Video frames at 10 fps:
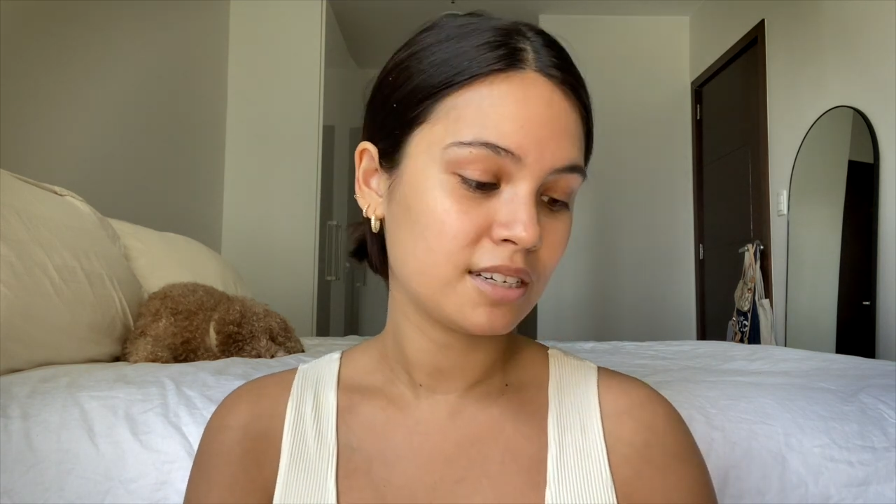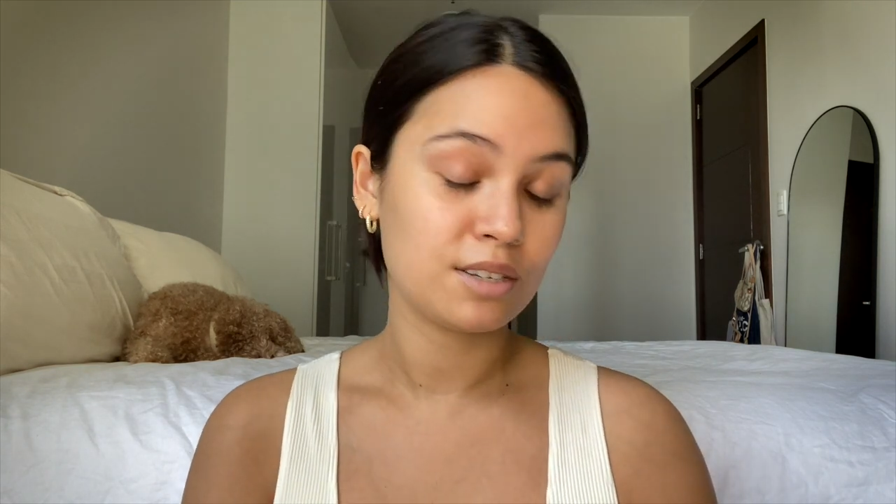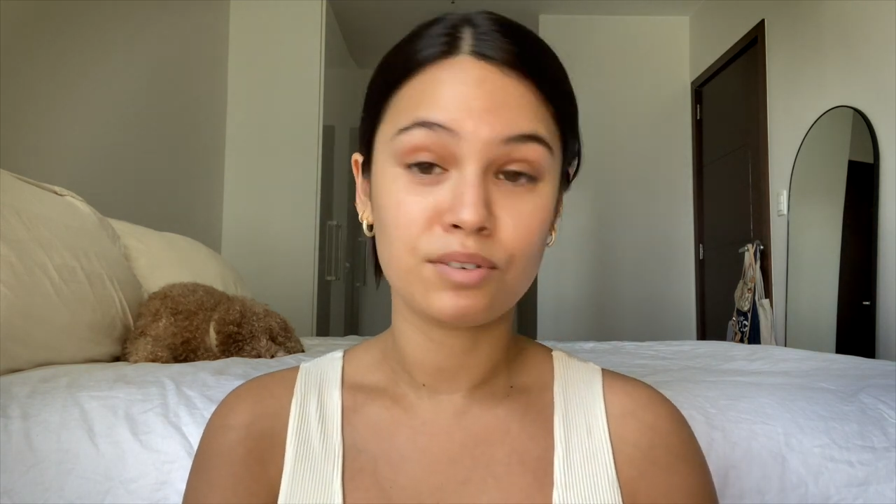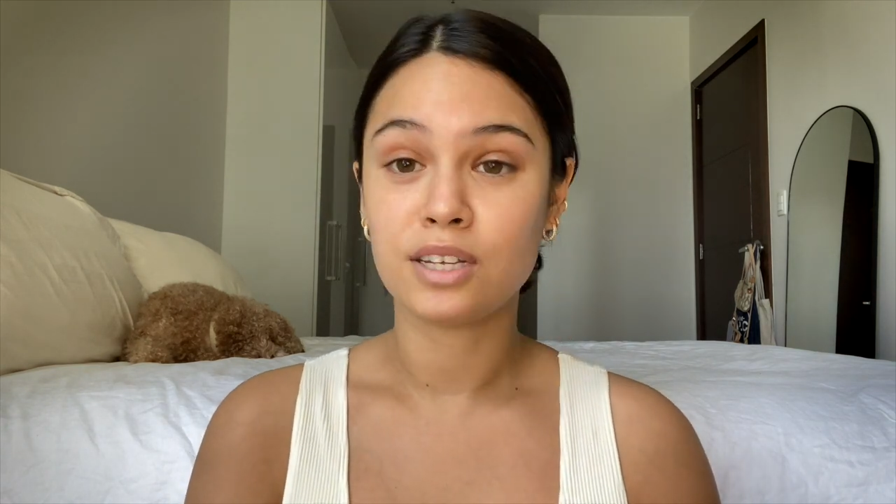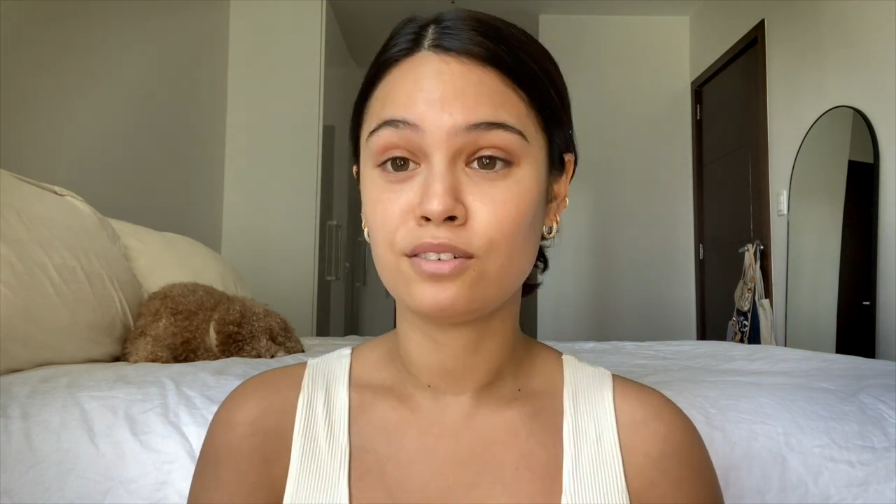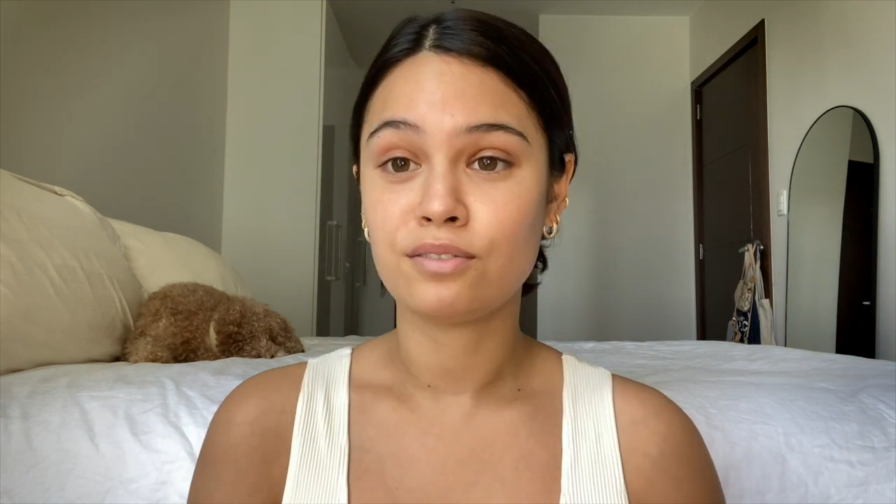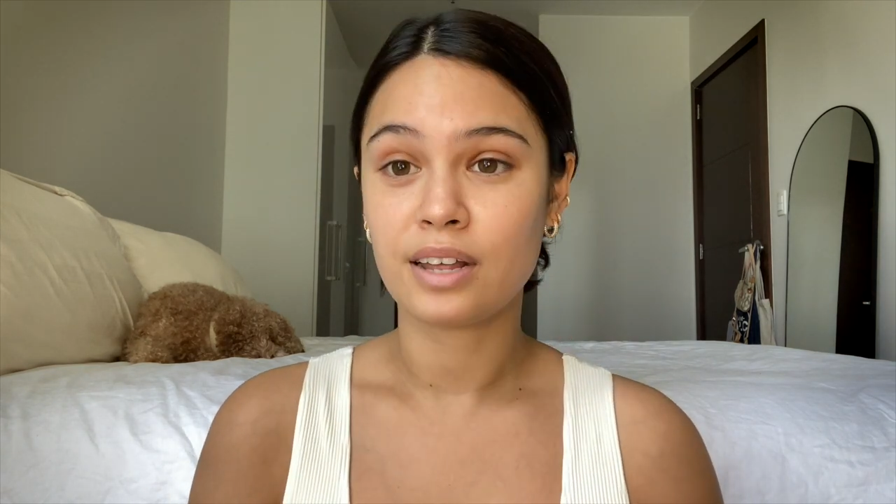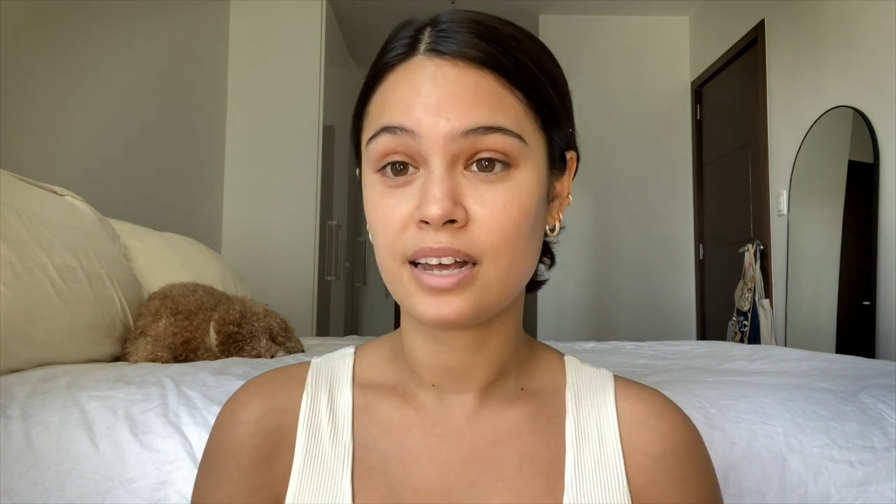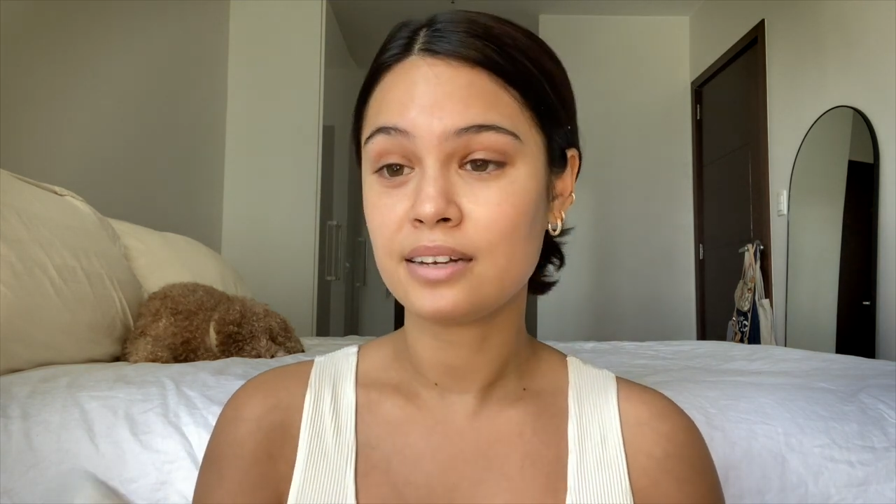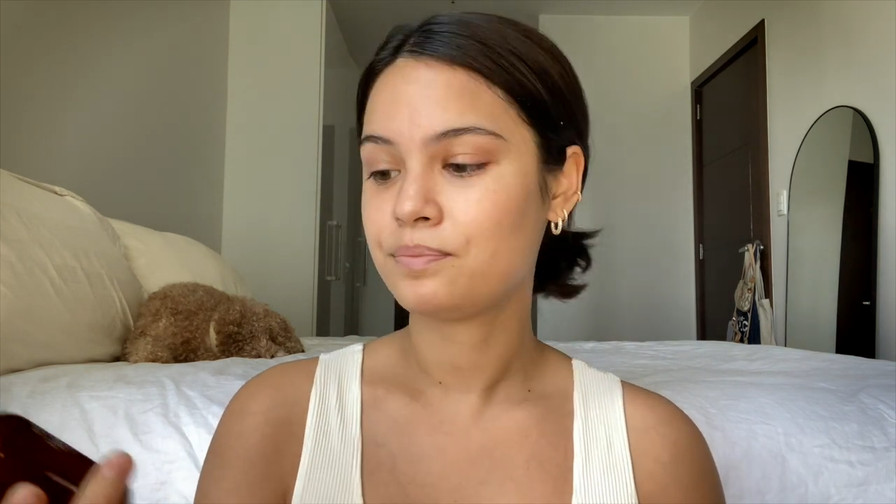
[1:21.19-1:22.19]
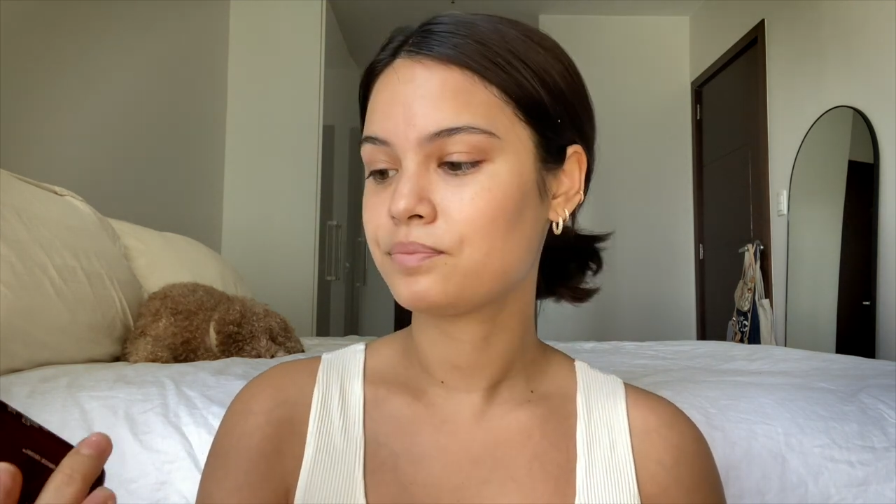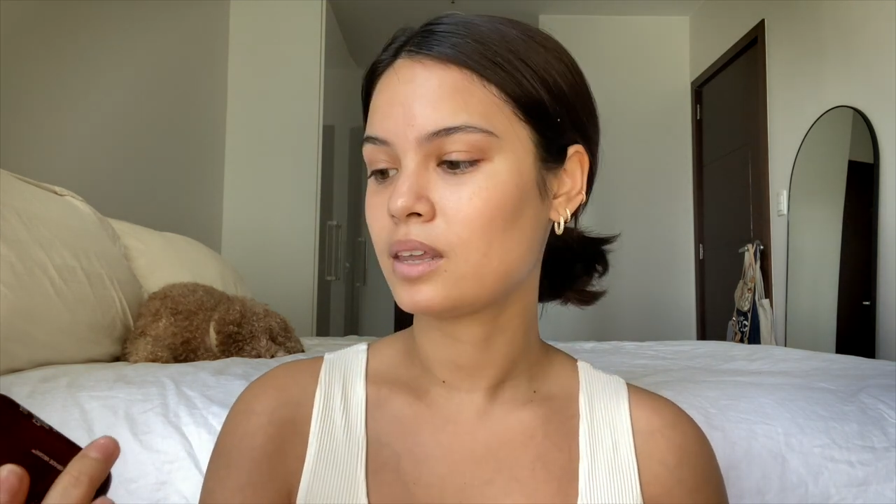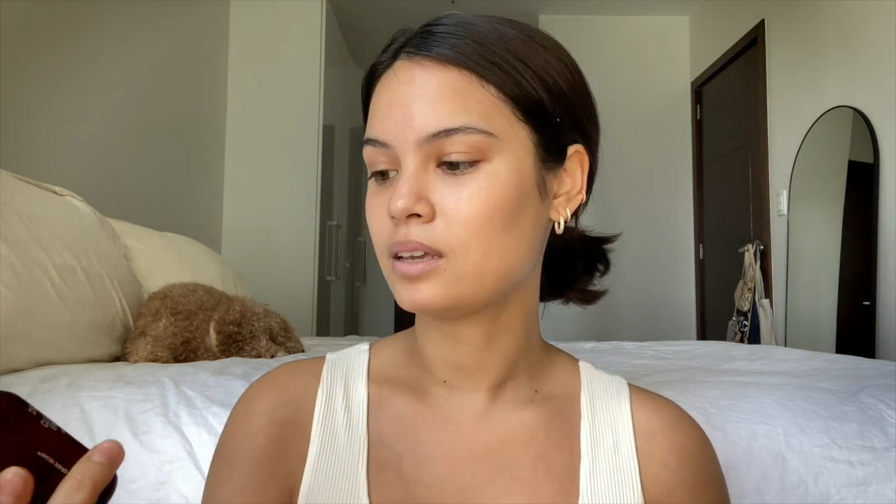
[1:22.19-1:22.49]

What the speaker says: is really good for that.